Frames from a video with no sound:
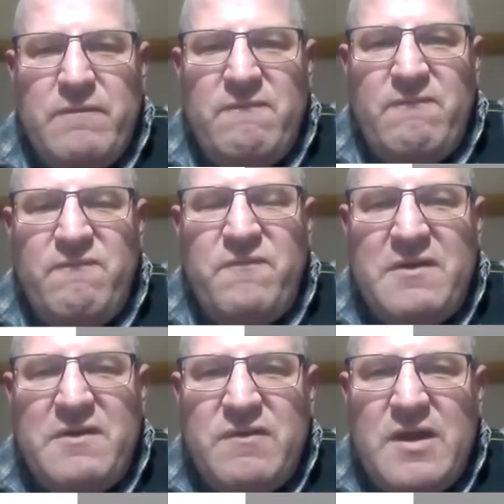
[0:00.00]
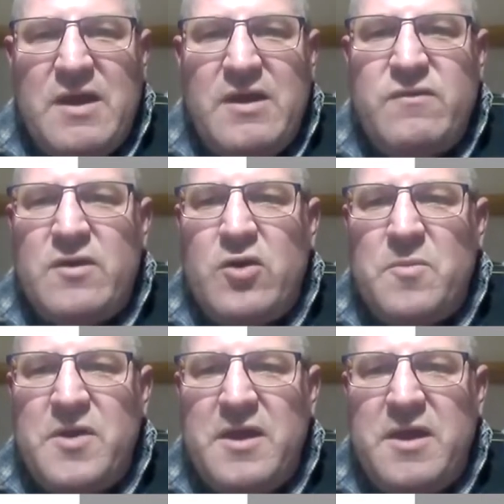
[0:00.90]
This is a
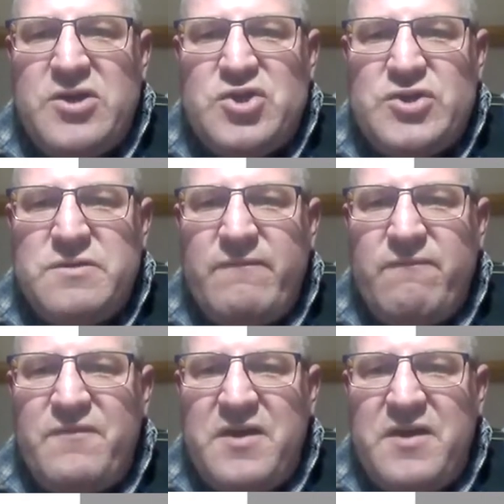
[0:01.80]
communication.